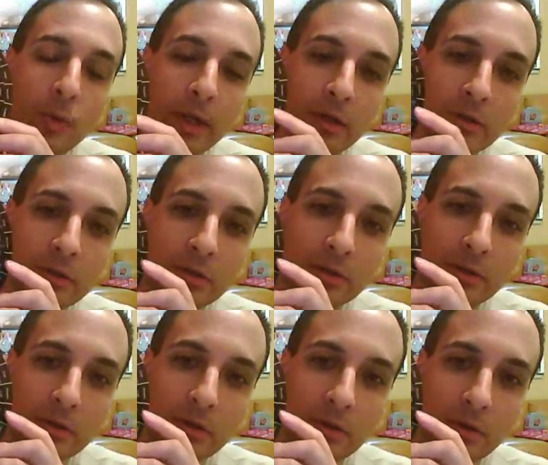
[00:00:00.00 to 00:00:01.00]
wheels,
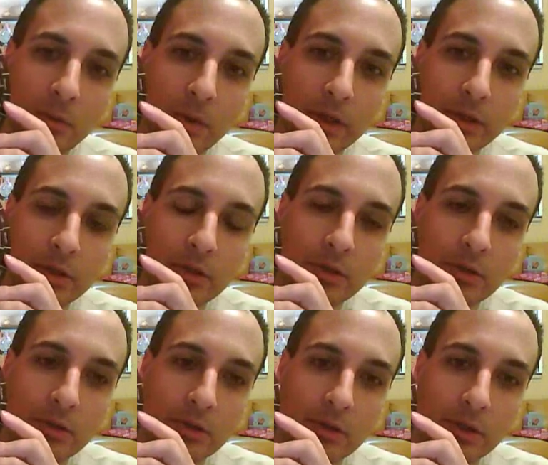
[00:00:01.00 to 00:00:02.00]

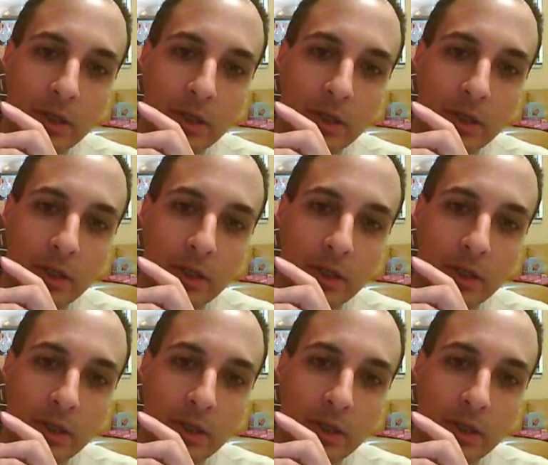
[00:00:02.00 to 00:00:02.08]
which